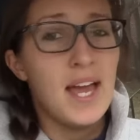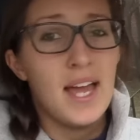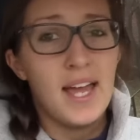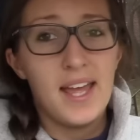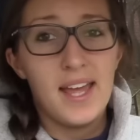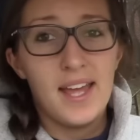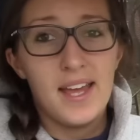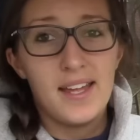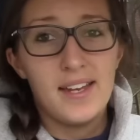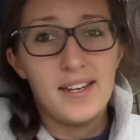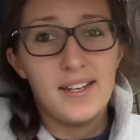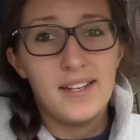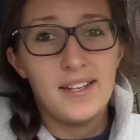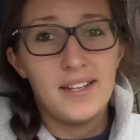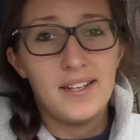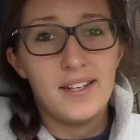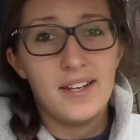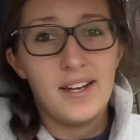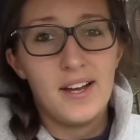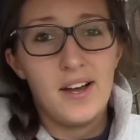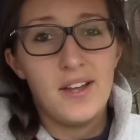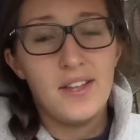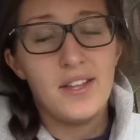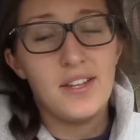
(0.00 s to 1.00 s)
And
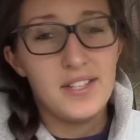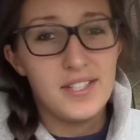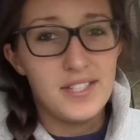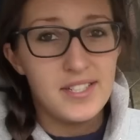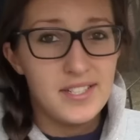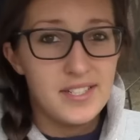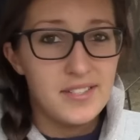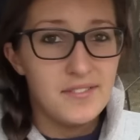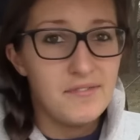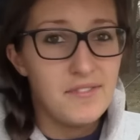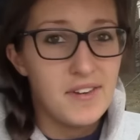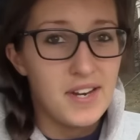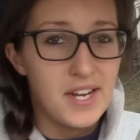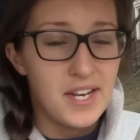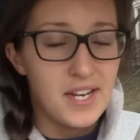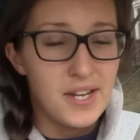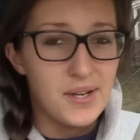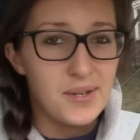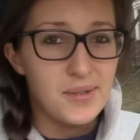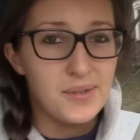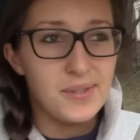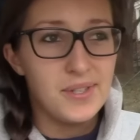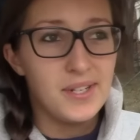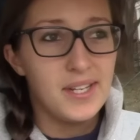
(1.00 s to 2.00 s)
on a funny
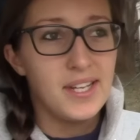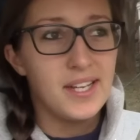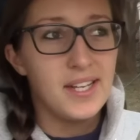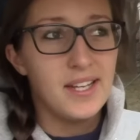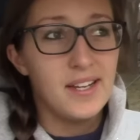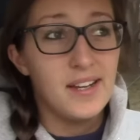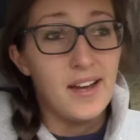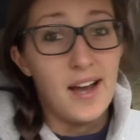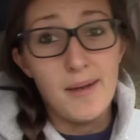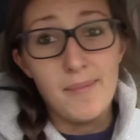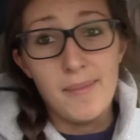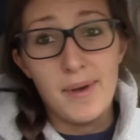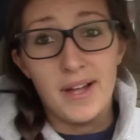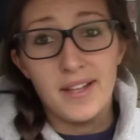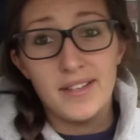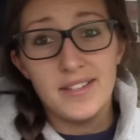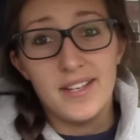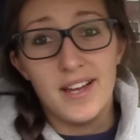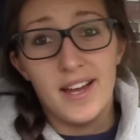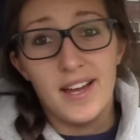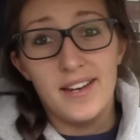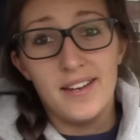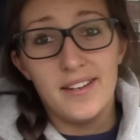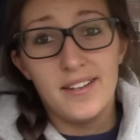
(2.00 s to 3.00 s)
note, I'm
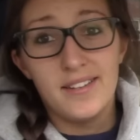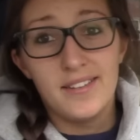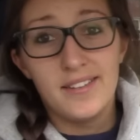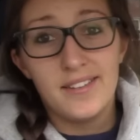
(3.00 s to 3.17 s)
outside.